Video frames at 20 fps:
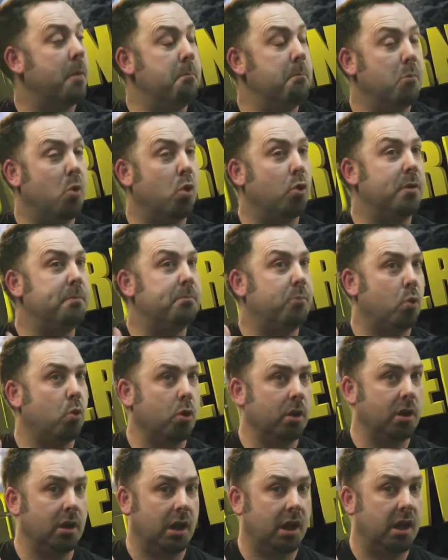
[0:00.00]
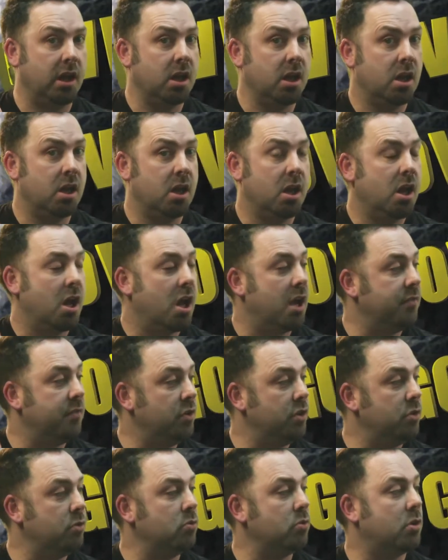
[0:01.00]
More importantly, have
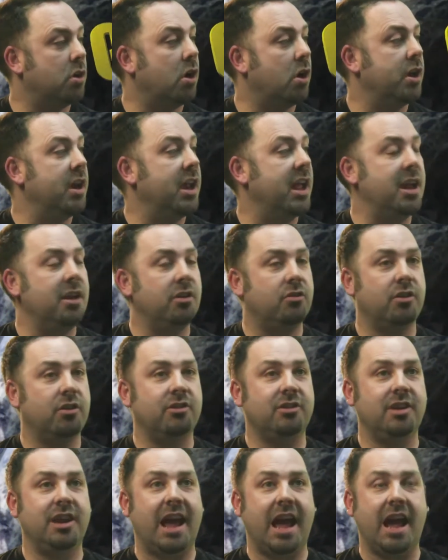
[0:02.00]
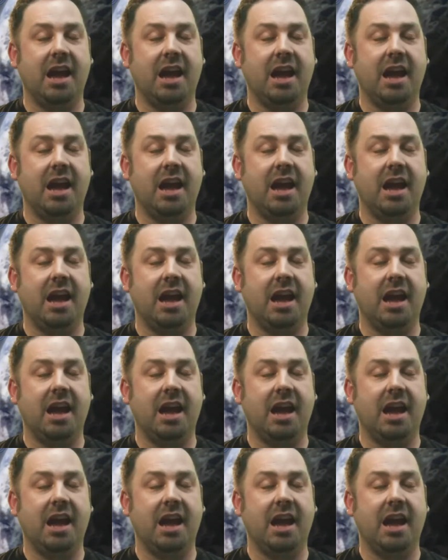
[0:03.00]
you got an interest in